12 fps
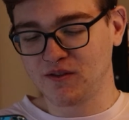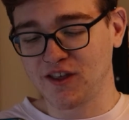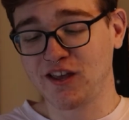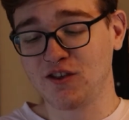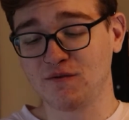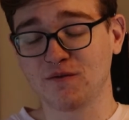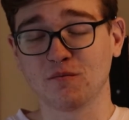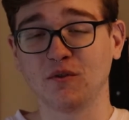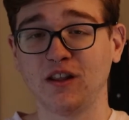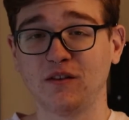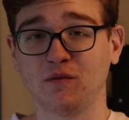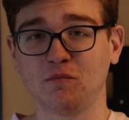Thank you for
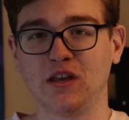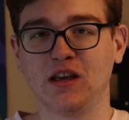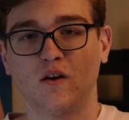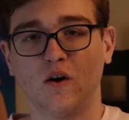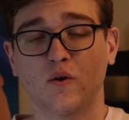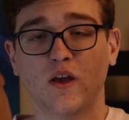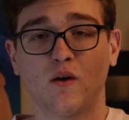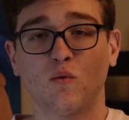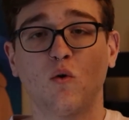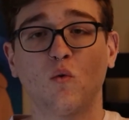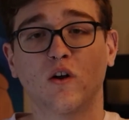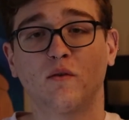believing me. Okay,
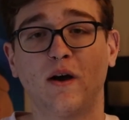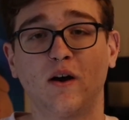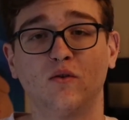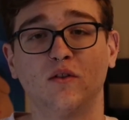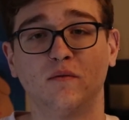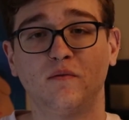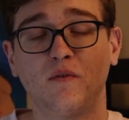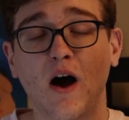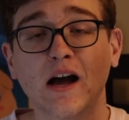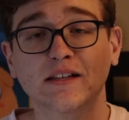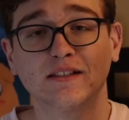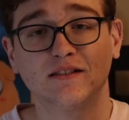well, what about the
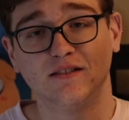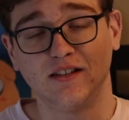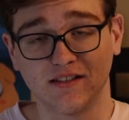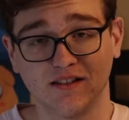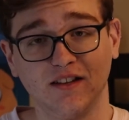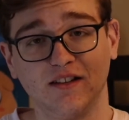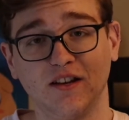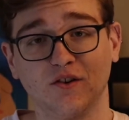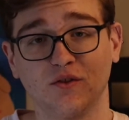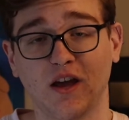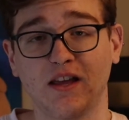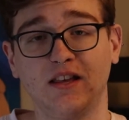Fox Disney
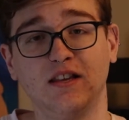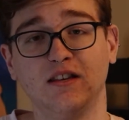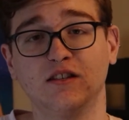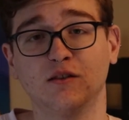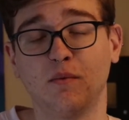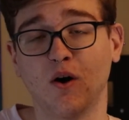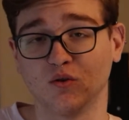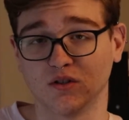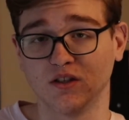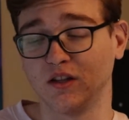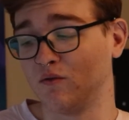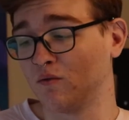deal that he
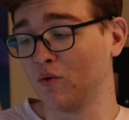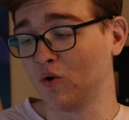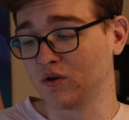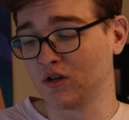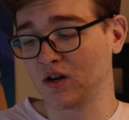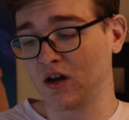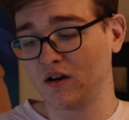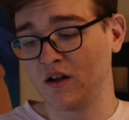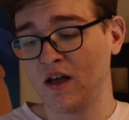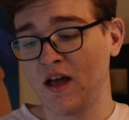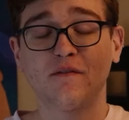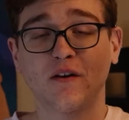supposedly reported on?
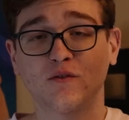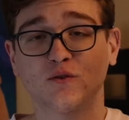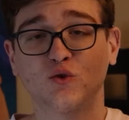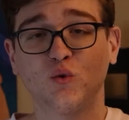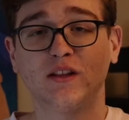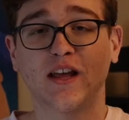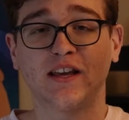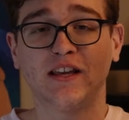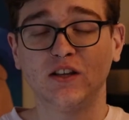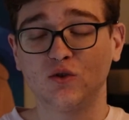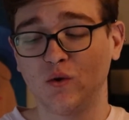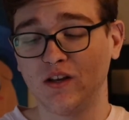I found a tweet that
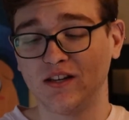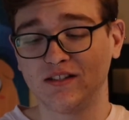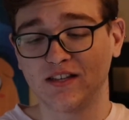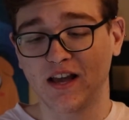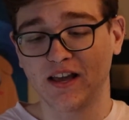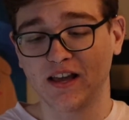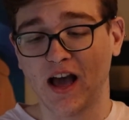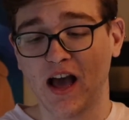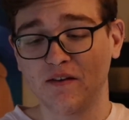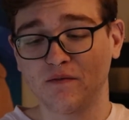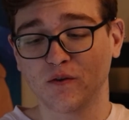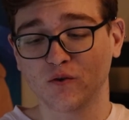he tweeted saying,
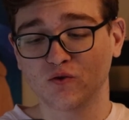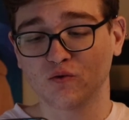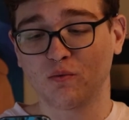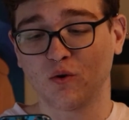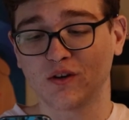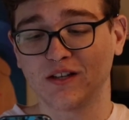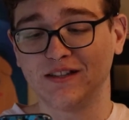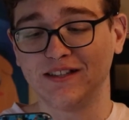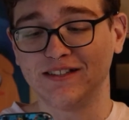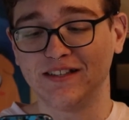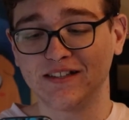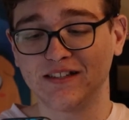I first reported
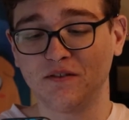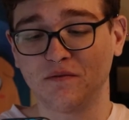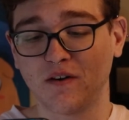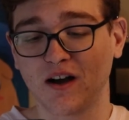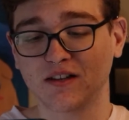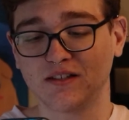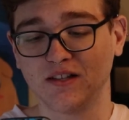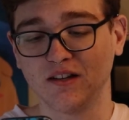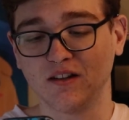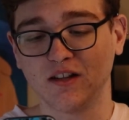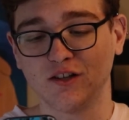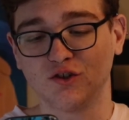the Disney Fox
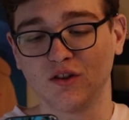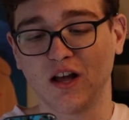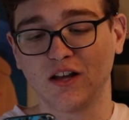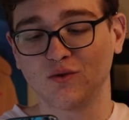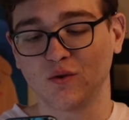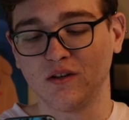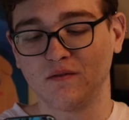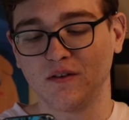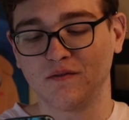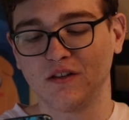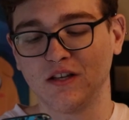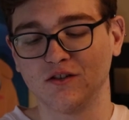deal in July
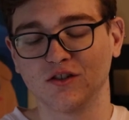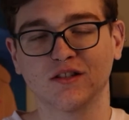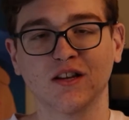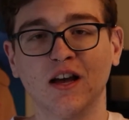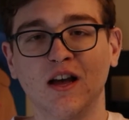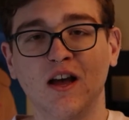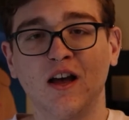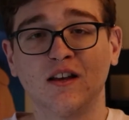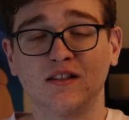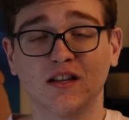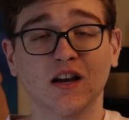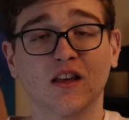2015, just
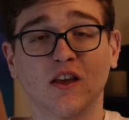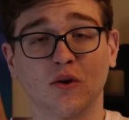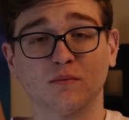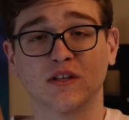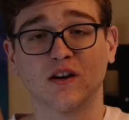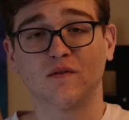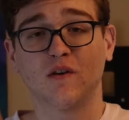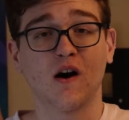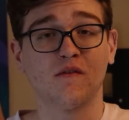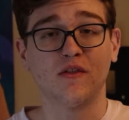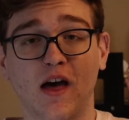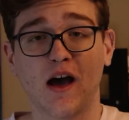sucking himself
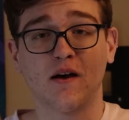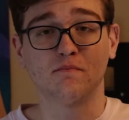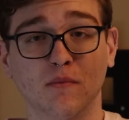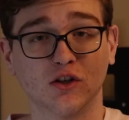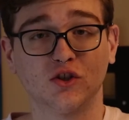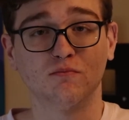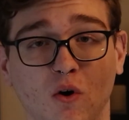off that much